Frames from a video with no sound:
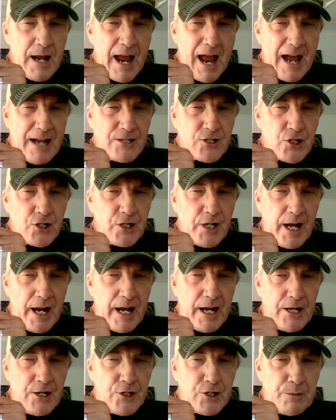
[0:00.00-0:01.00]
has
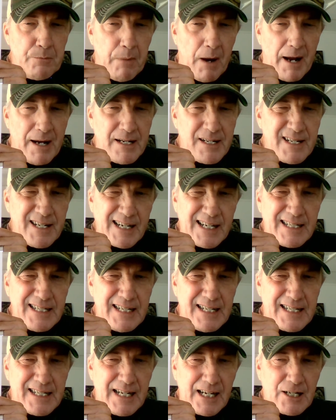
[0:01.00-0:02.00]
changed by
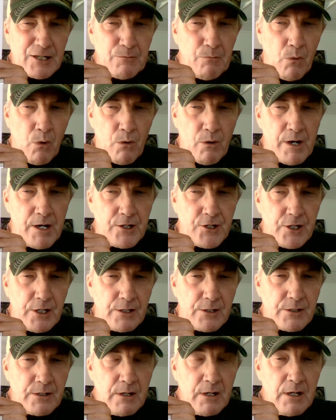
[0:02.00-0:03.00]
66 more
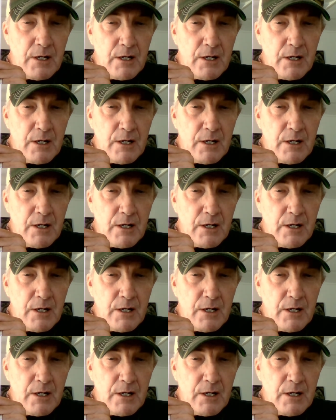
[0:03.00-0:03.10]
inches.